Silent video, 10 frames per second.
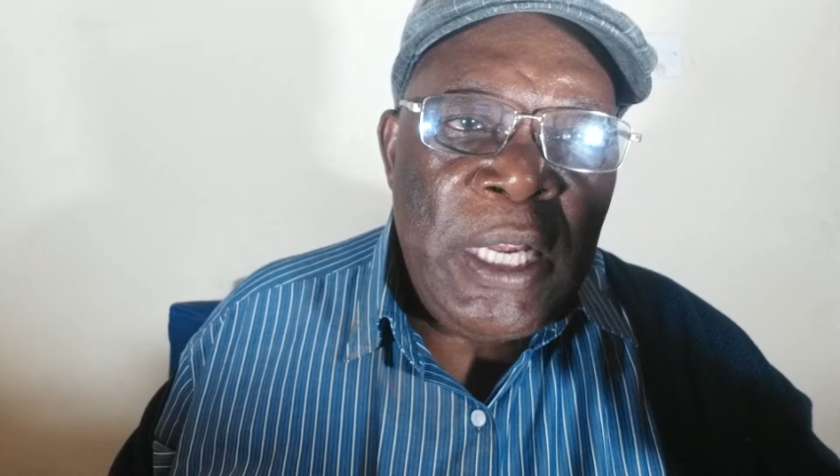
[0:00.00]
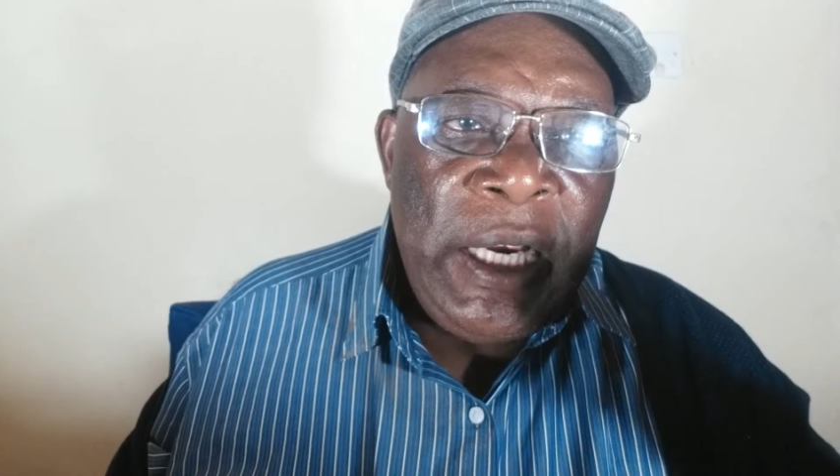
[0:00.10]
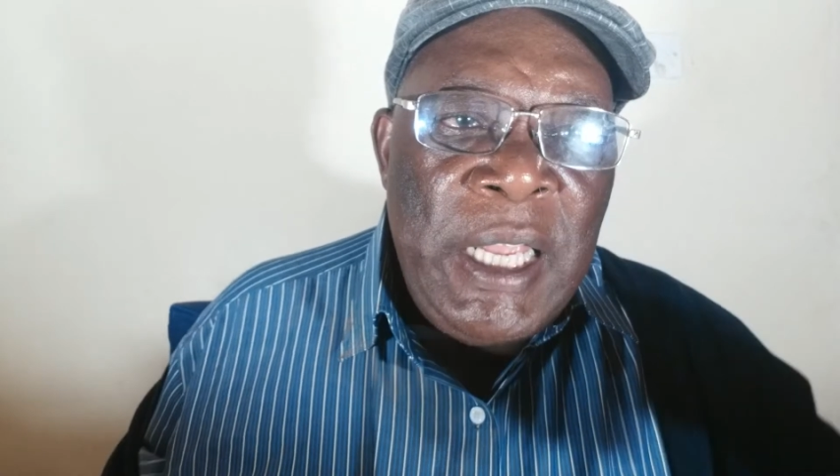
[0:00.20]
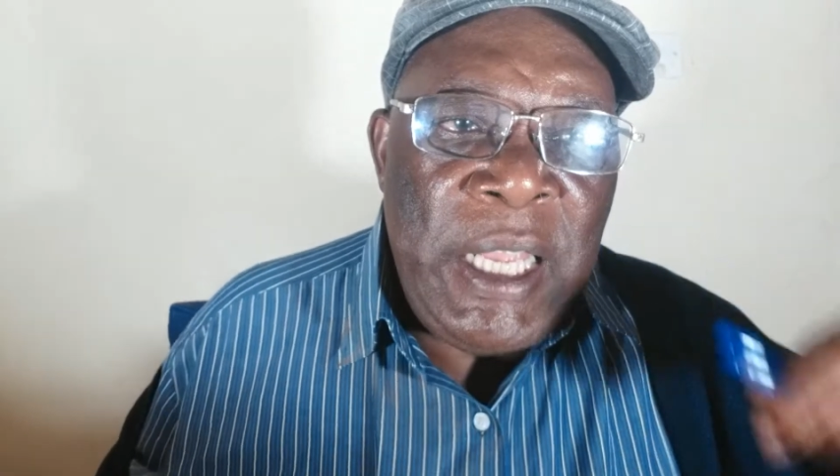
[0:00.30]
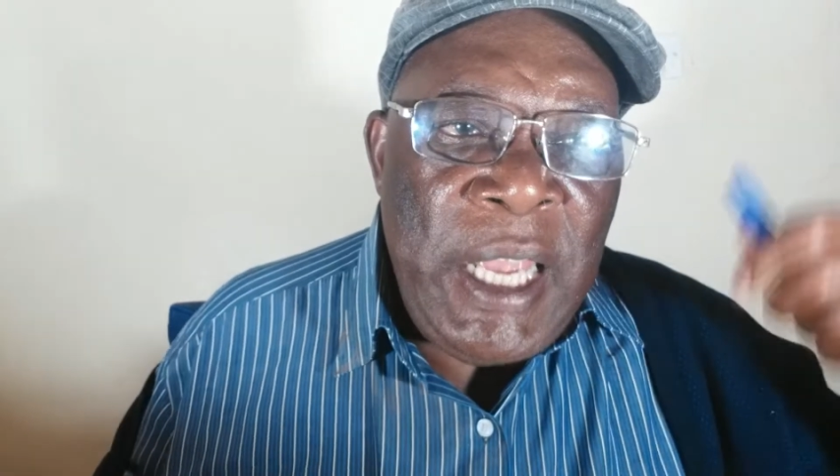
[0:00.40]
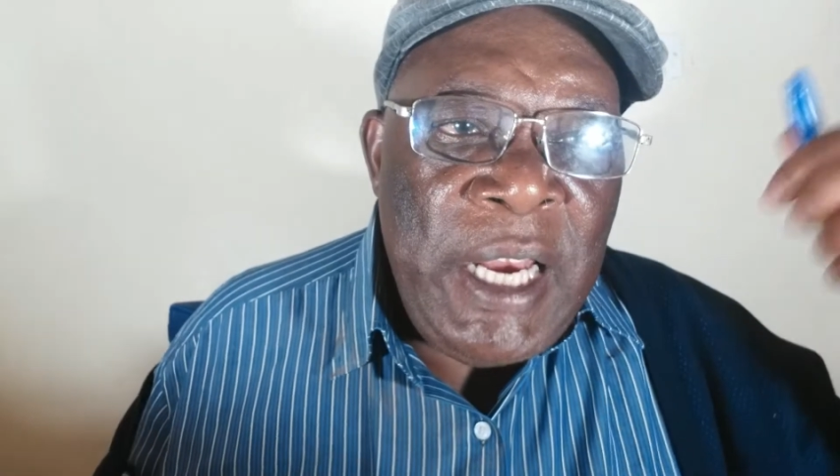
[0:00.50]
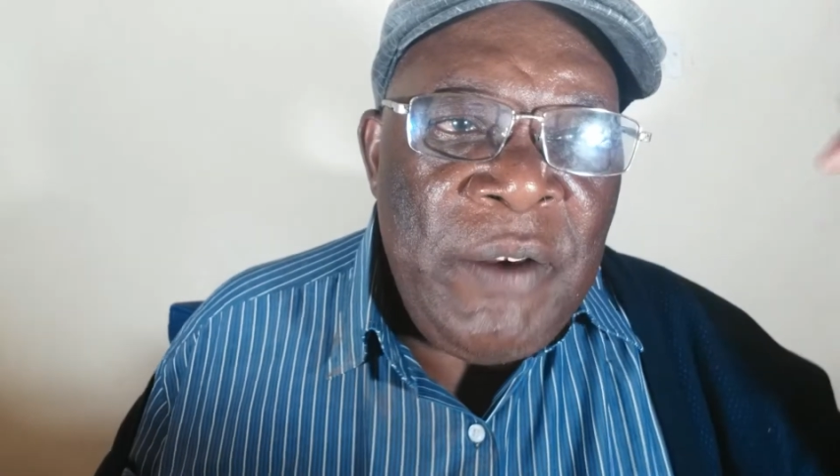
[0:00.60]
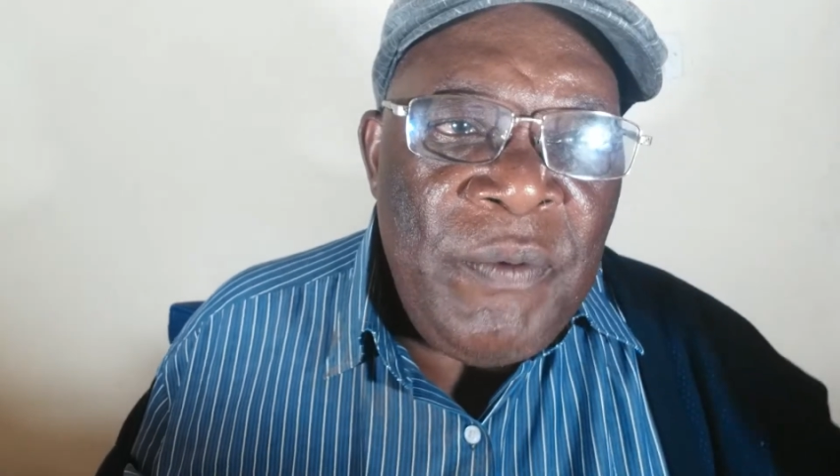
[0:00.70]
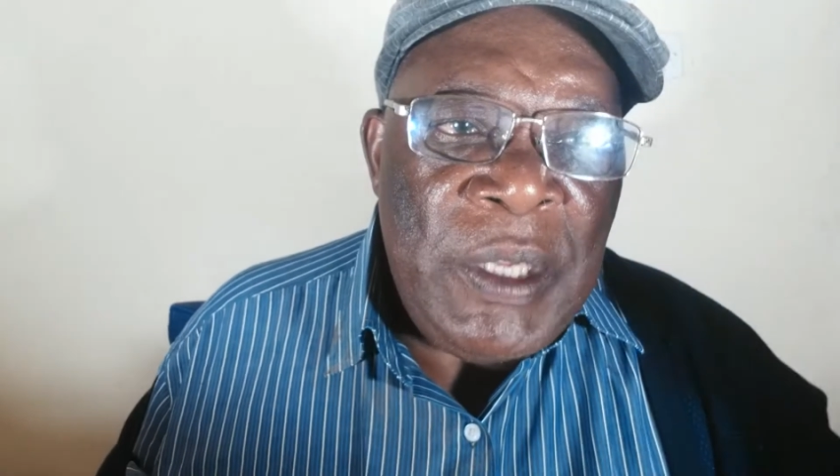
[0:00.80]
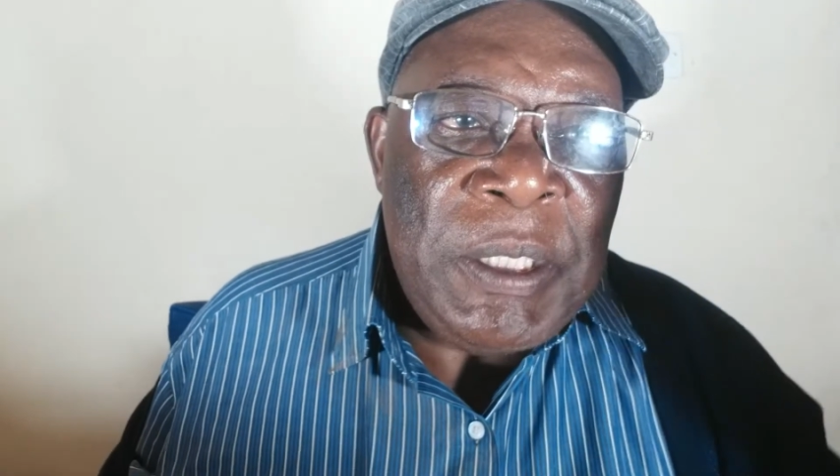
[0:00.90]
They
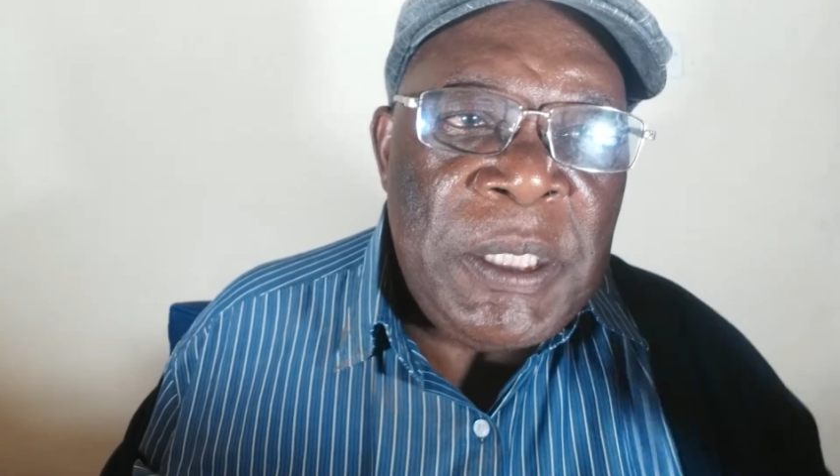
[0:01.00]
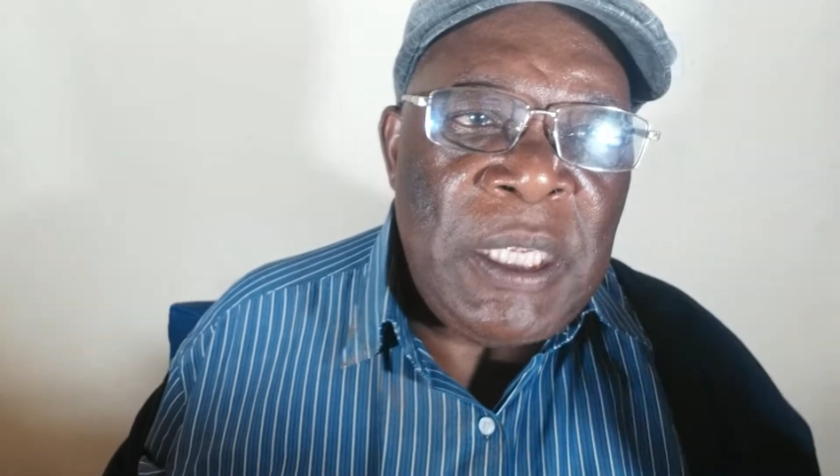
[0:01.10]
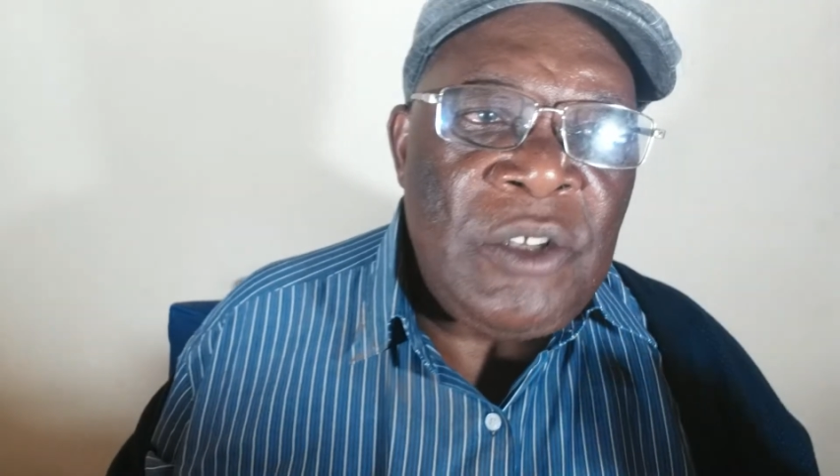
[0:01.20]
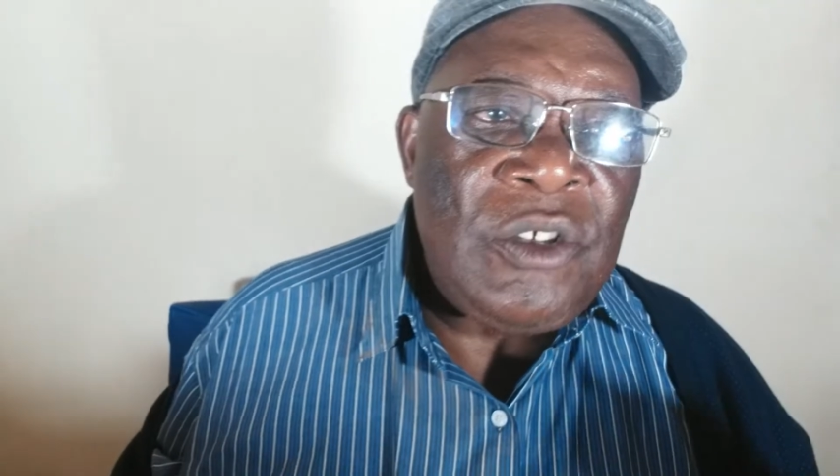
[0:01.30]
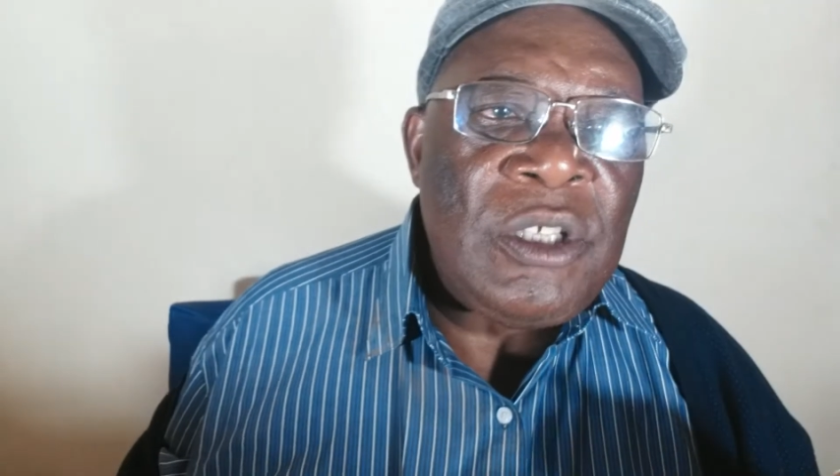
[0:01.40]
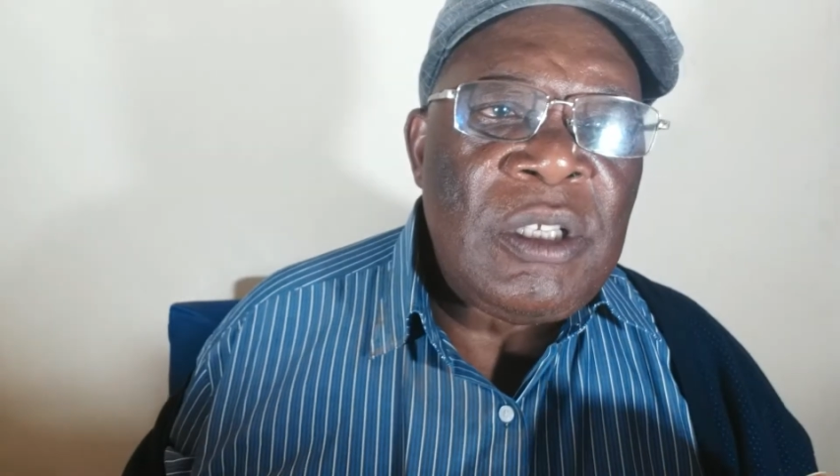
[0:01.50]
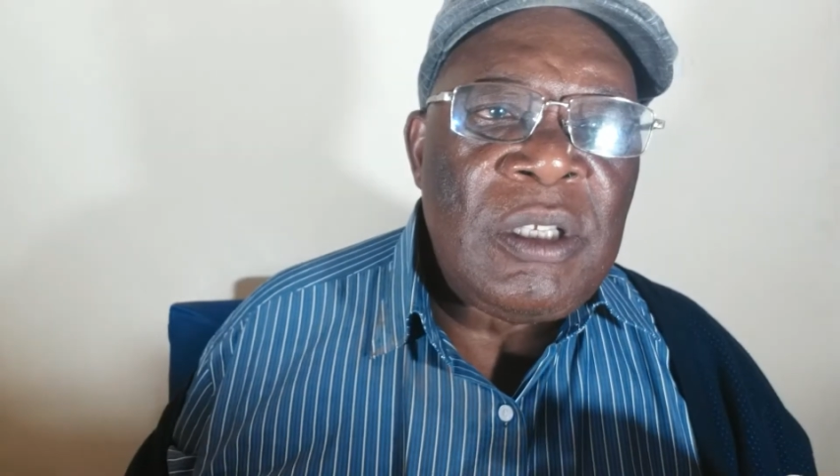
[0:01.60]
envisage.